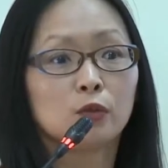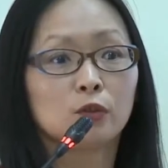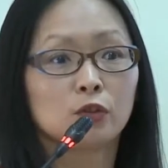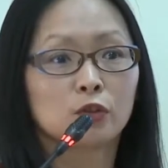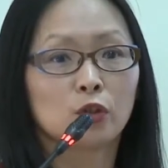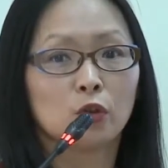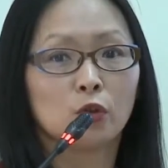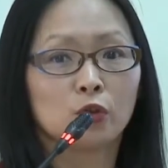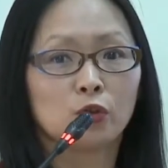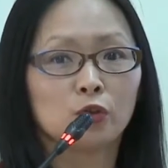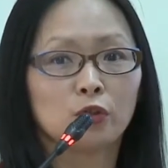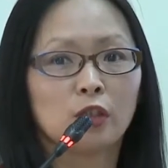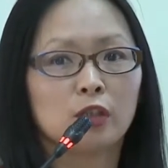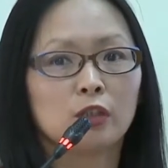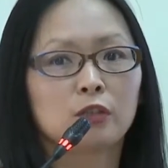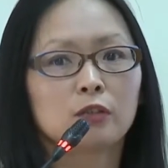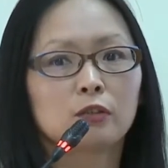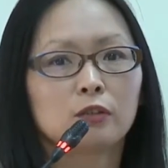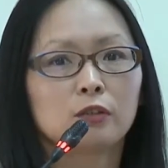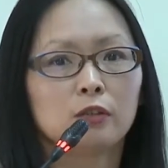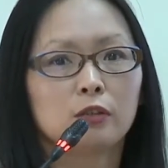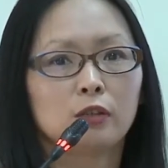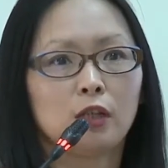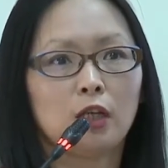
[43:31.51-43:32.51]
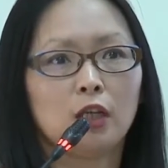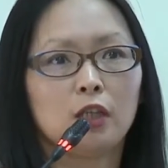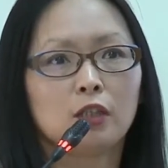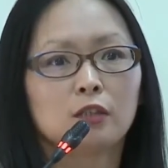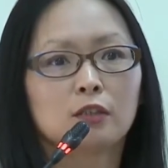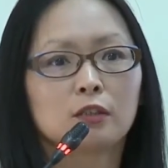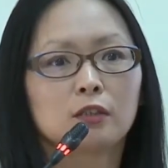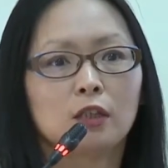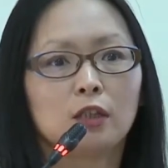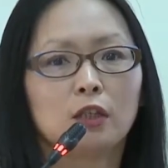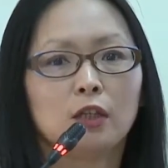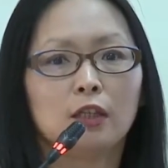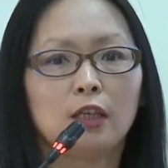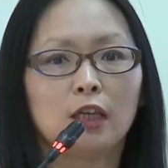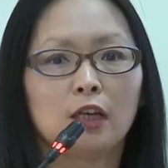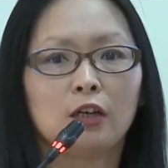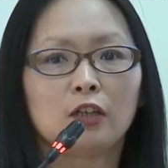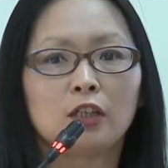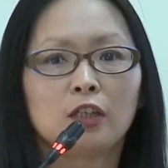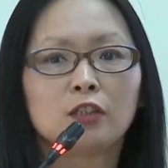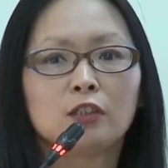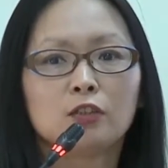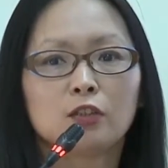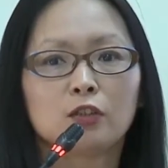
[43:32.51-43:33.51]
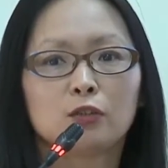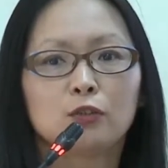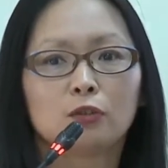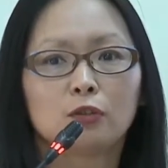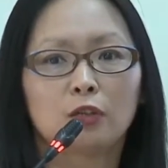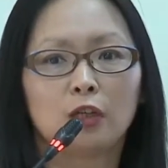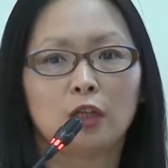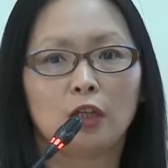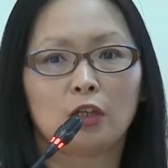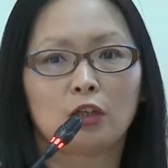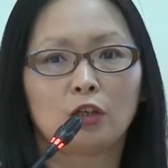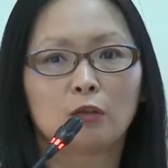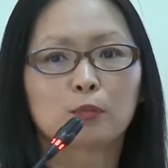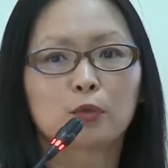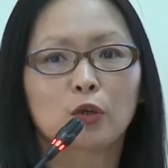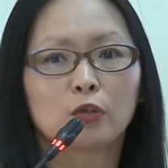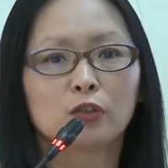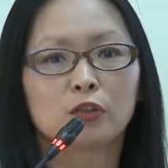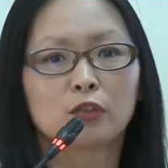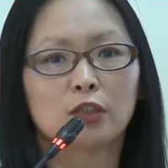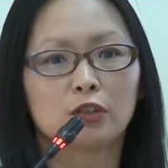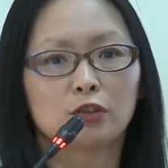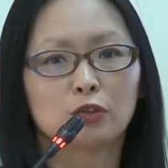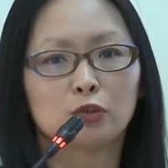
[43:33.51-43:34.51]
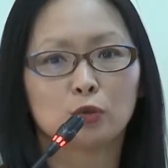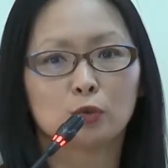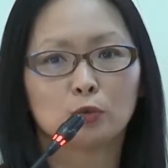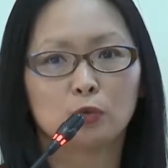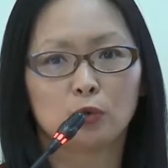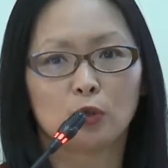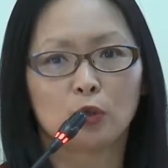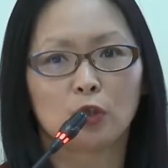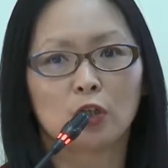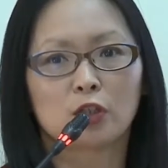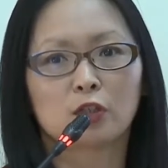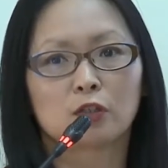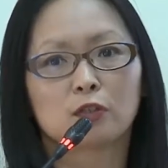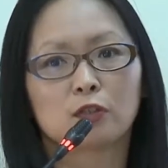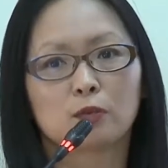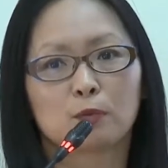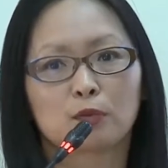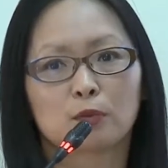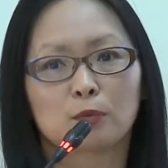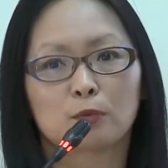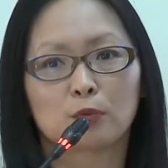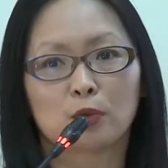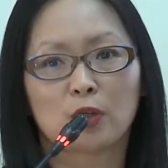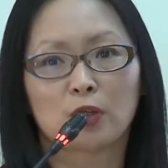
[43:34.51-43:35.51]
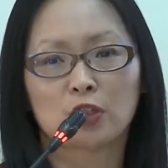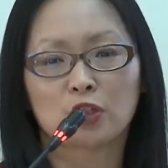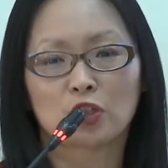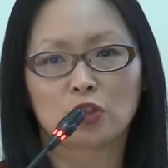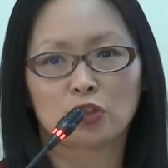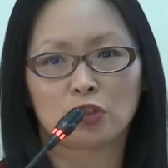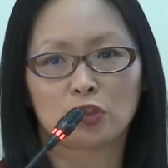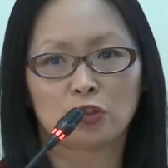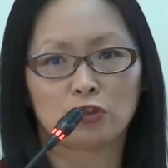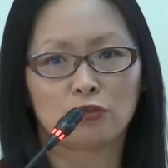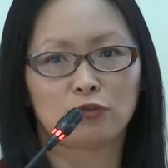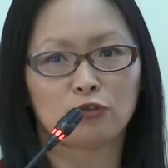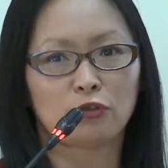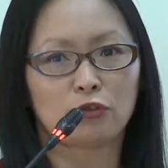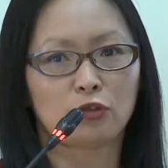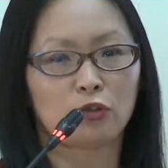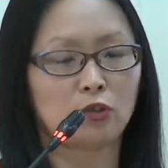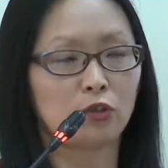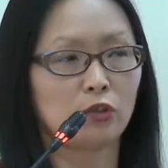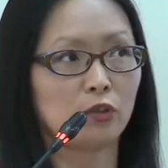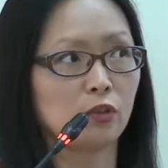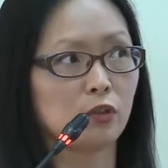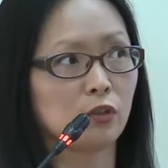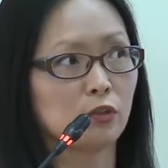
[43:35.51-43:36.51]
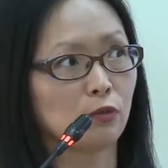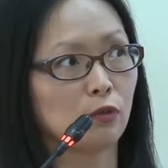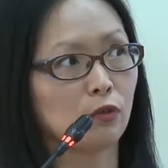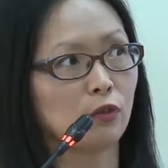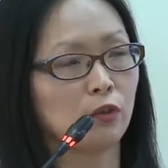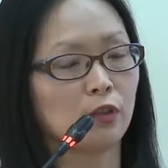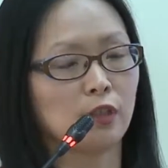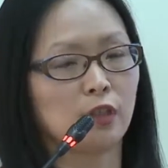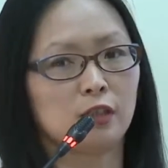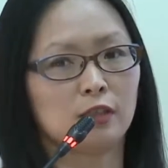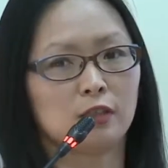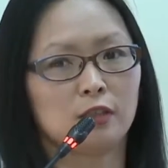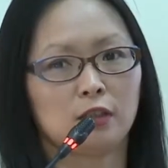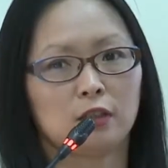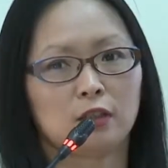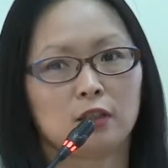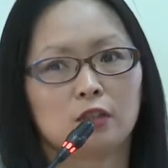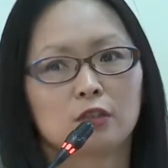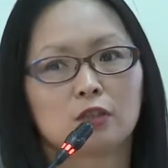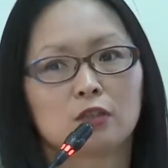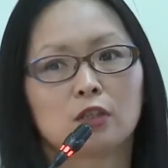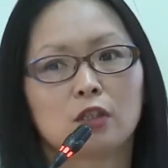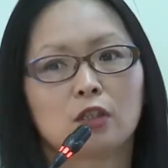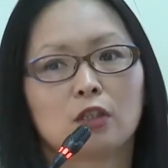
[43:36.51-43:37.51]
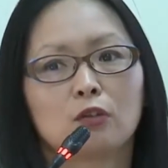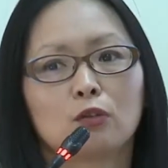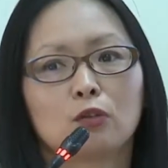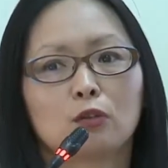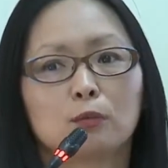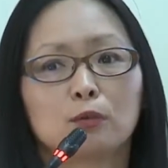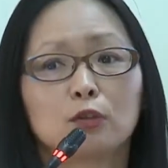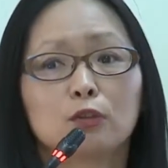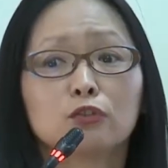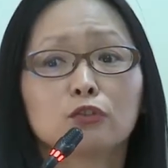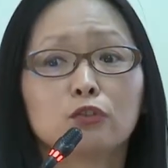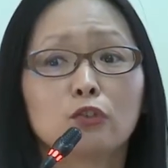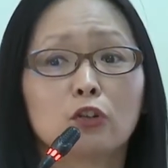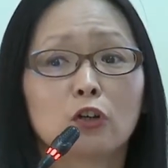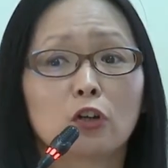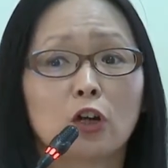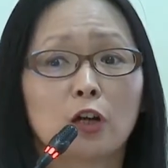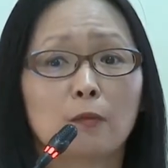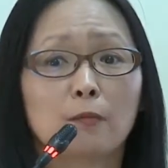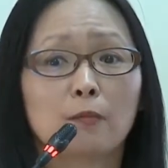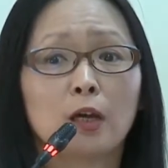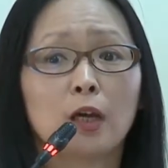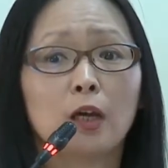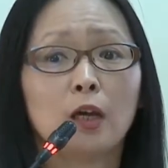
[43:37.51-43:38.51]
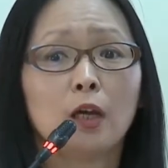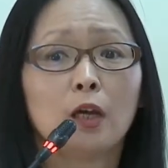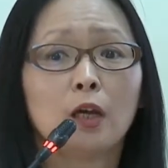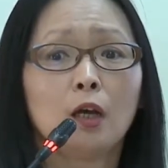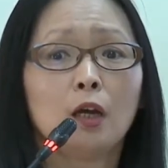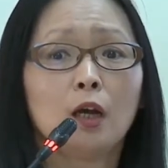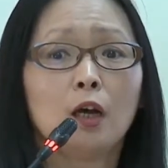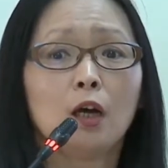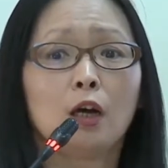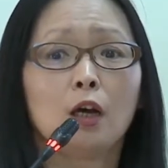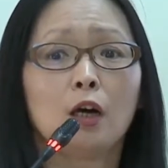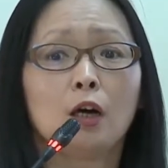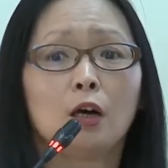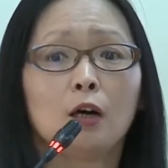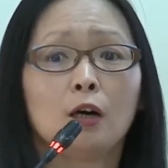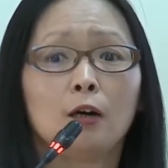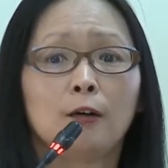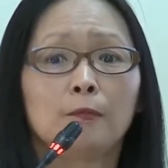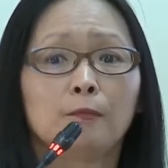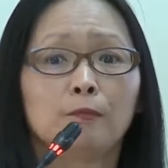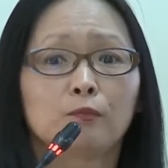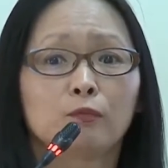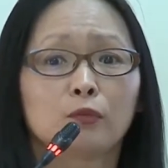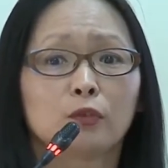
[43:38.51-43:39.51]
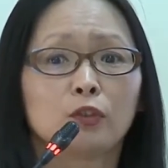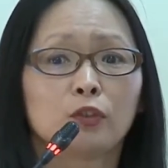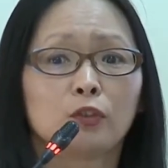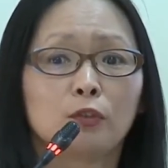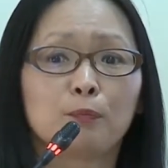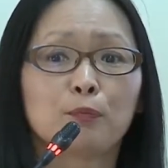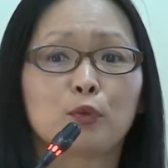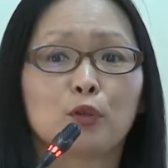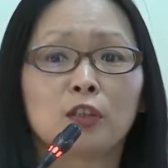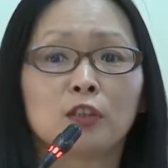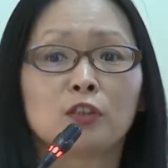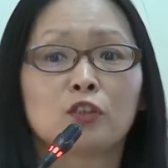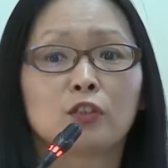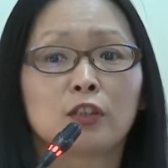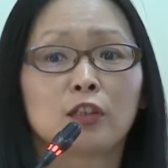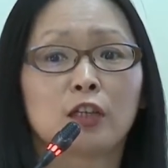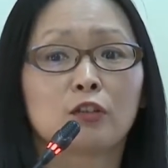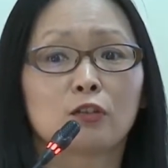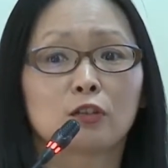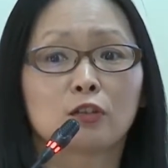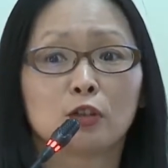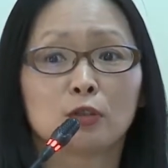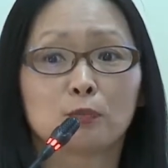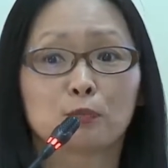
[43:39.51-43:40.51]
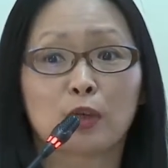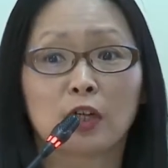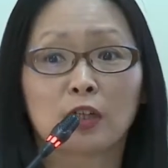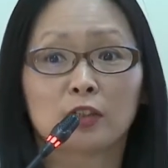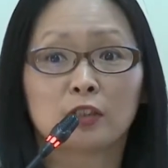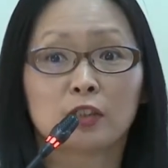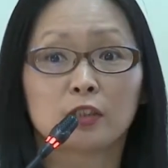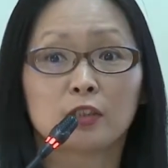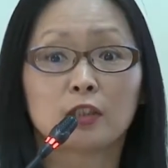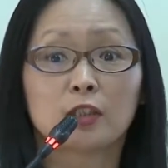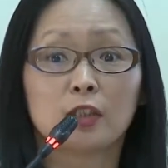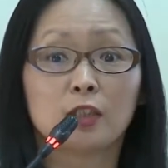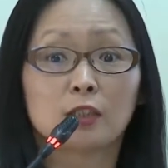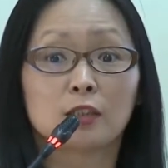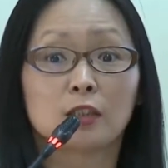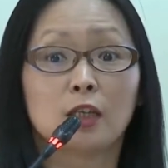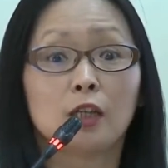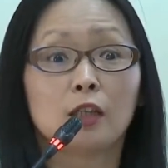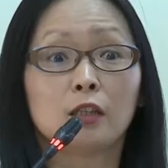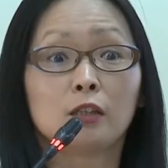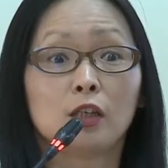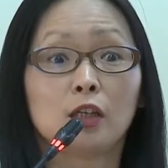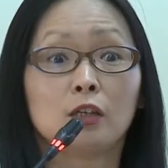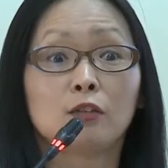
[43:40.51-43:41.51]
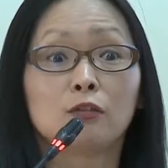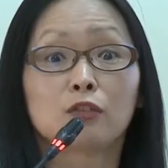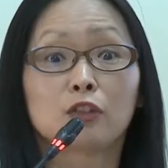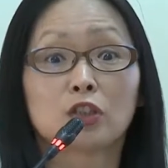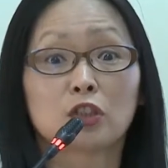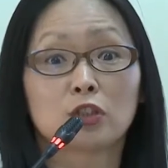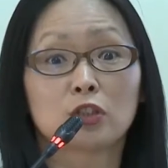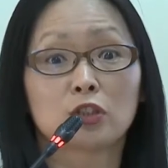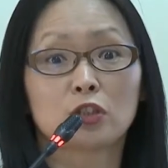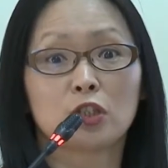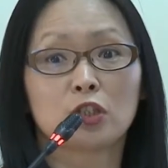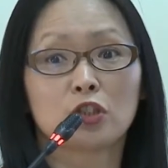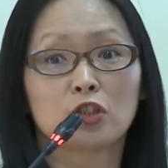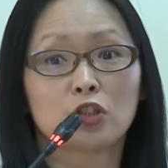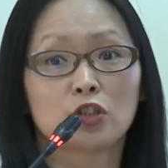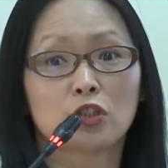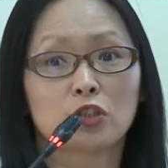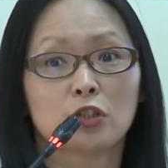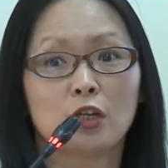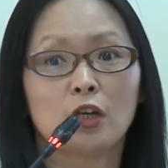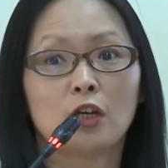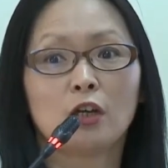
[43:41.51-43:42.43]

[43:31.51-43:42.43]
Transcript: So UNESCO is now instituting a process towards preparation for this organizing this global forum, putting together good practices and research